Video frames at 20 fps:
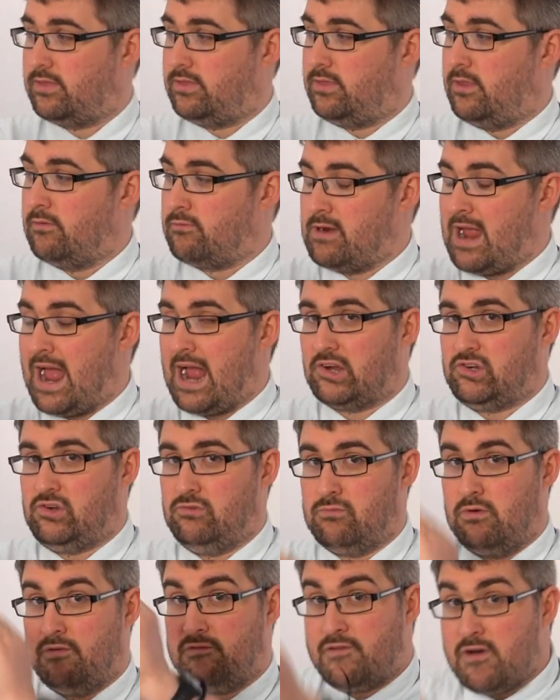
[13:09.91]
the
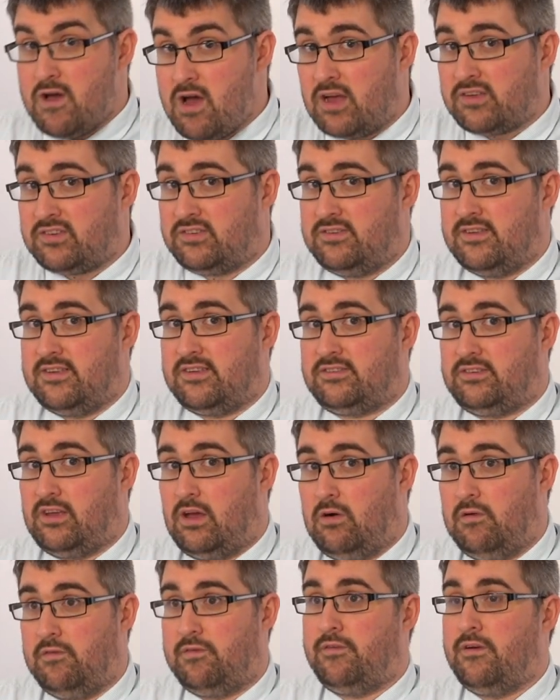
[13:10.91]
reaction reverses
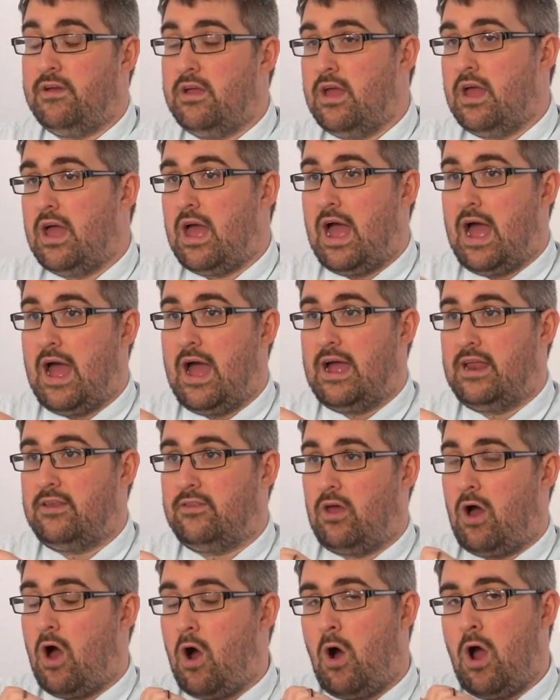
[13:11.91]
itself, and
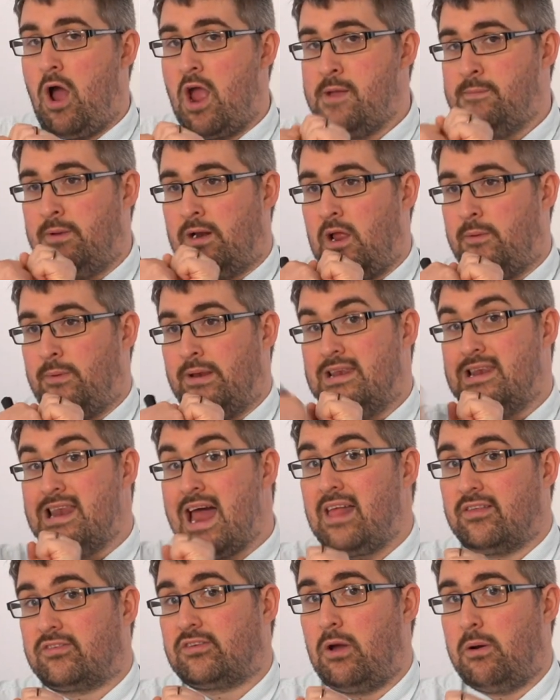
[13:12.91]
the hemoglobin
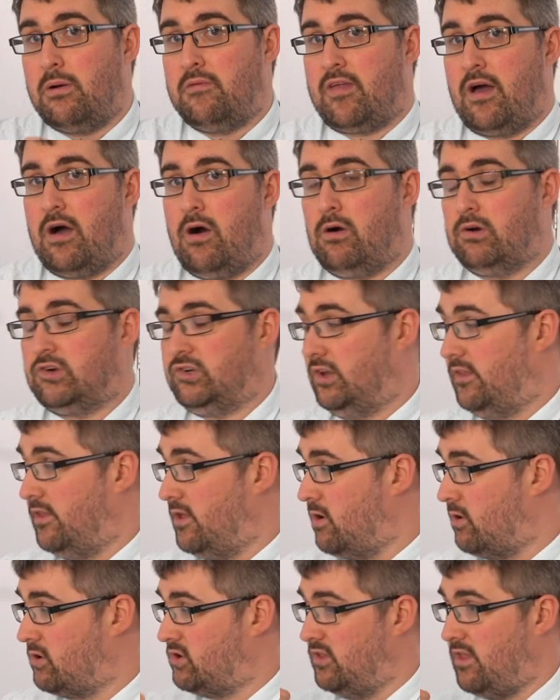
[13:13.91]
lets go of that oxygen.
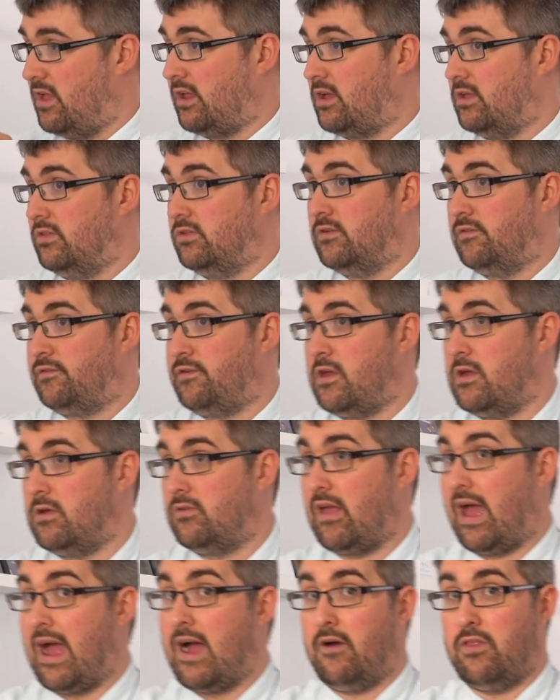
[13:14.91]
The oxygen then can diffuse
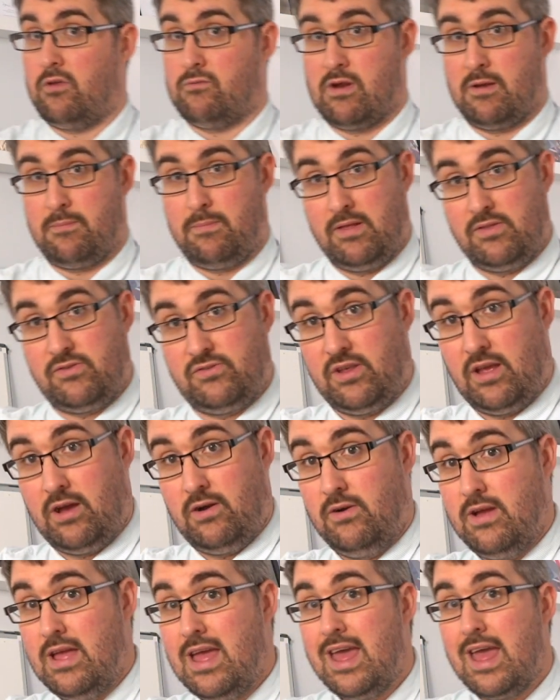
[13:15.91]
out of the red blood
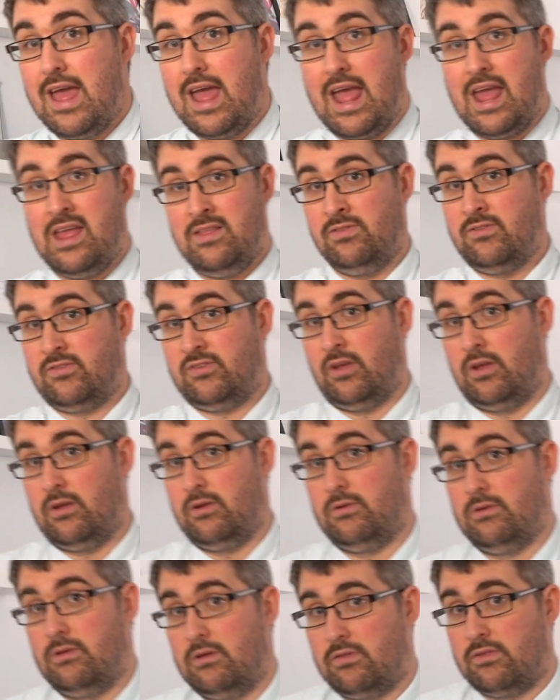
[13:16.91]
cell
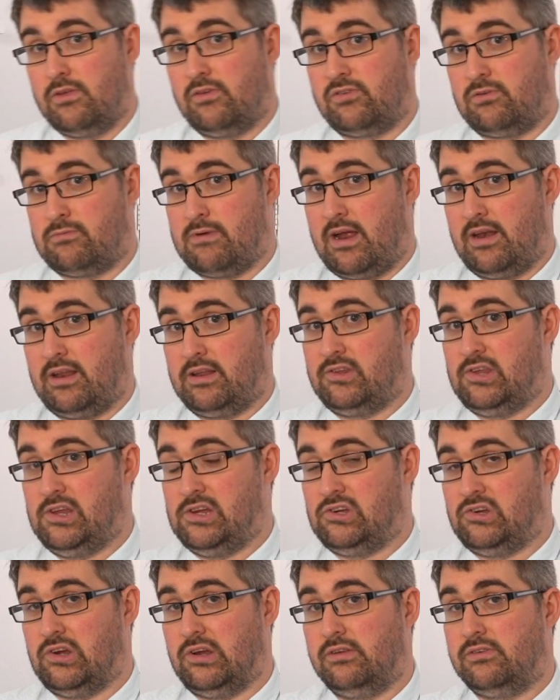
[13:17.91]
into the surrounding
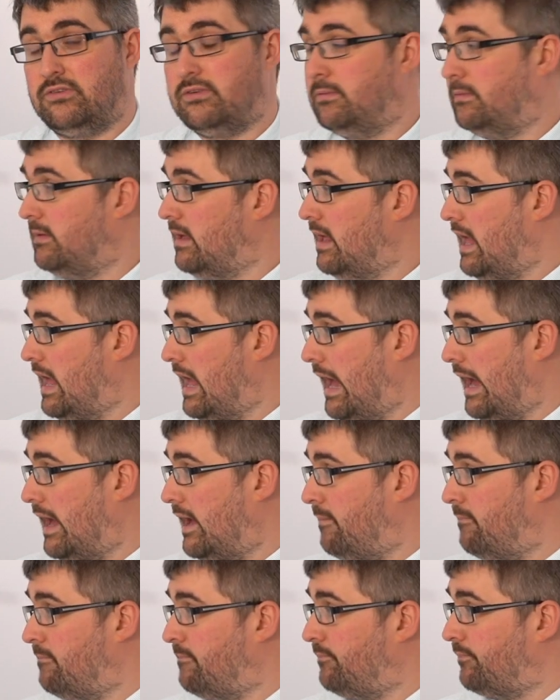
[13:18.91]
tissues.
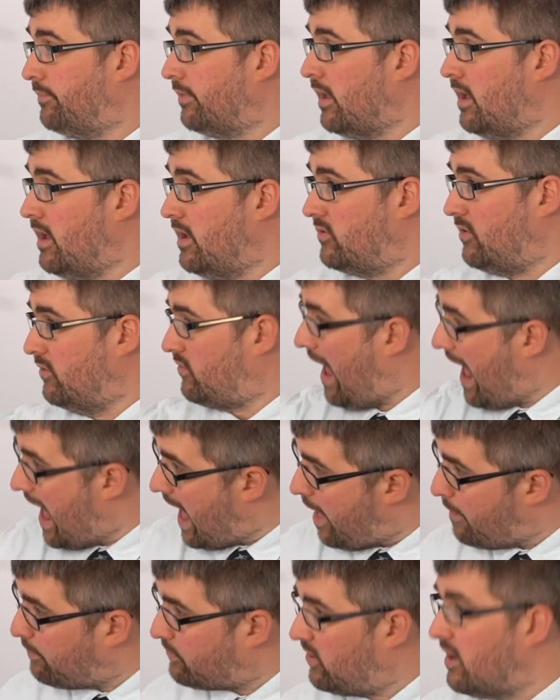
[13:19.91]
So it's
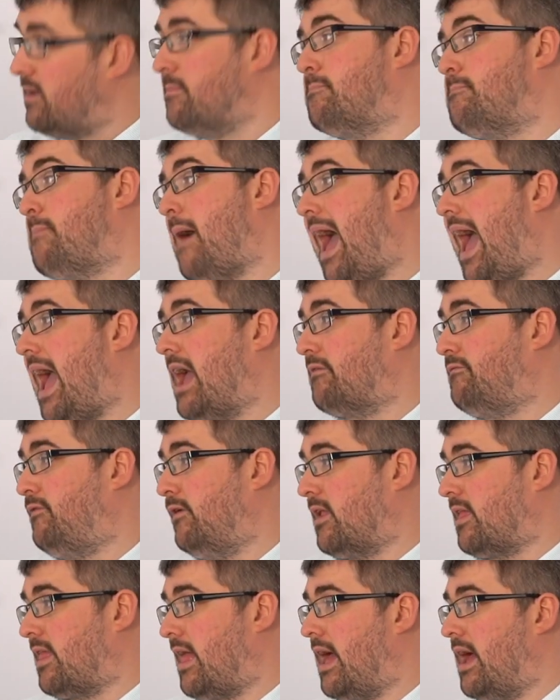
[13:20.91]
absolutely packed
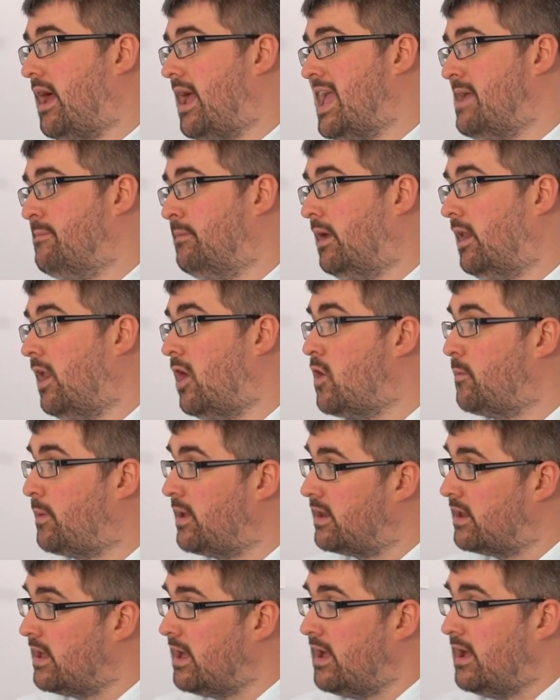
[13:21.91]
full of that
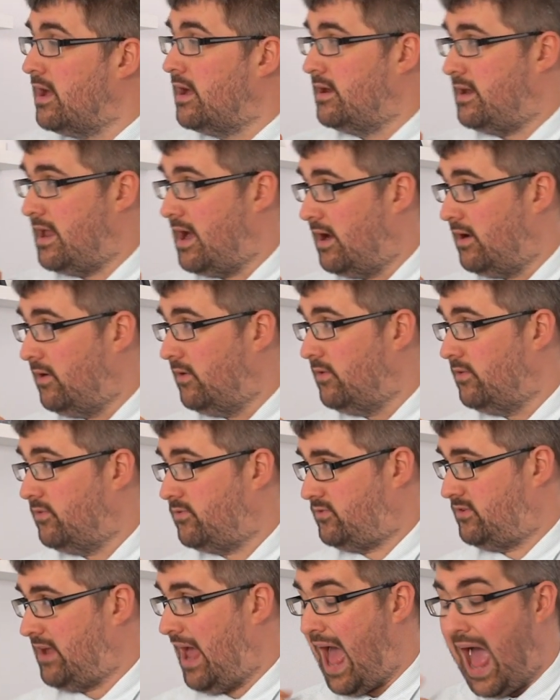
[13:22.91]
hemoglobin. Now,
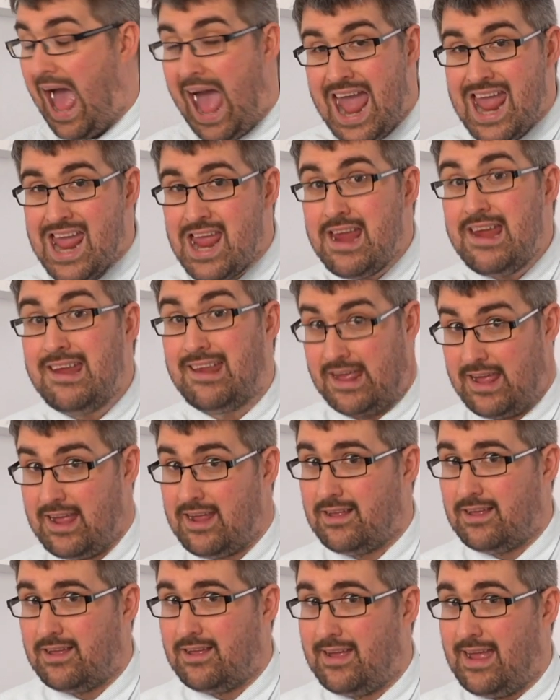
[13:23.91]
to aid
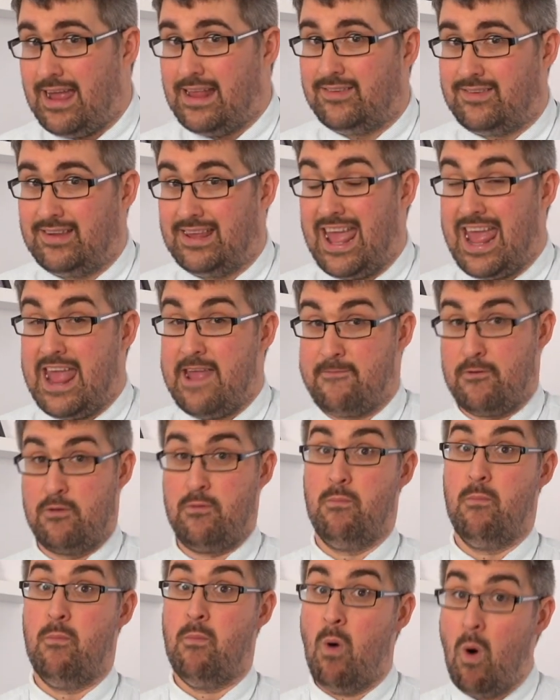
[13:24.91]
it and to get even
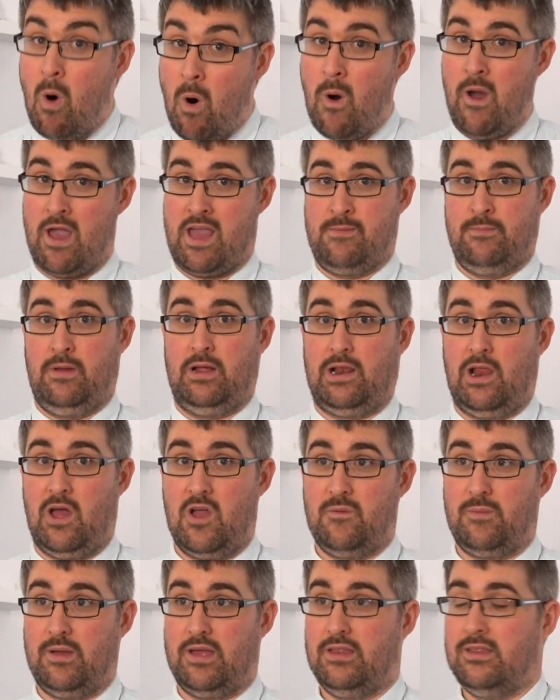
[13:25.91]
more
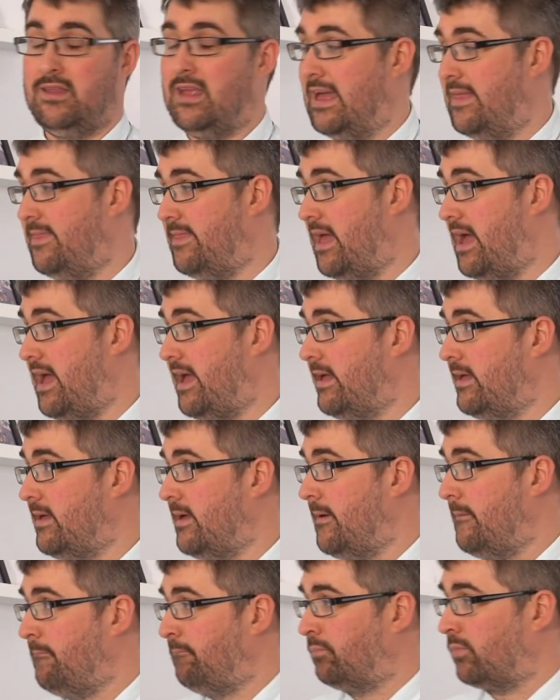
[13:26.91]
hemoglobin in there,
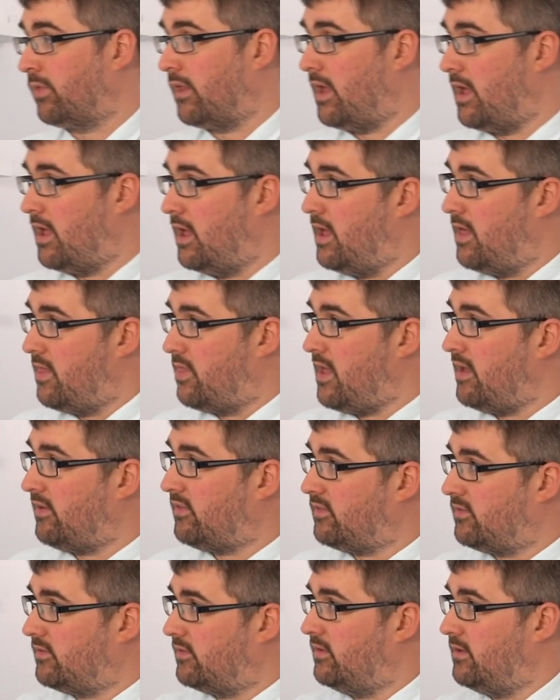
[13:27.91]

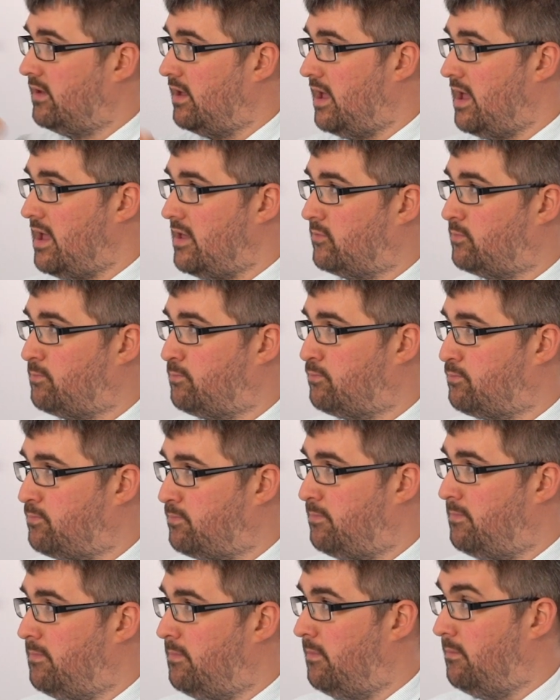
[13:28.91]
this is
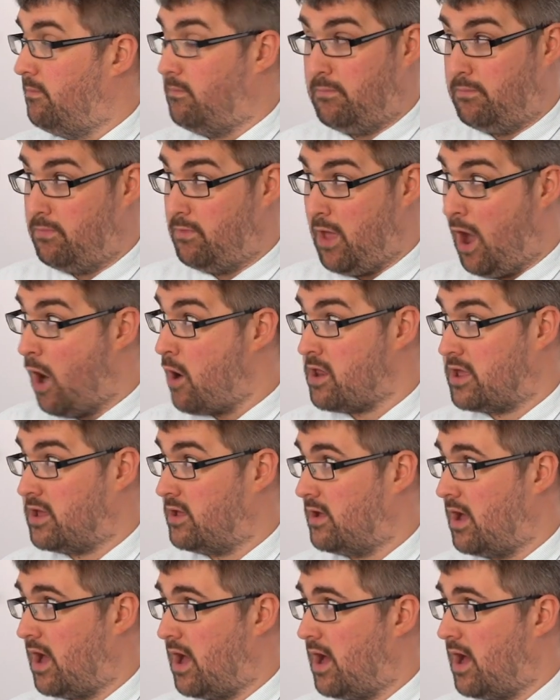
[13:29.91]
the only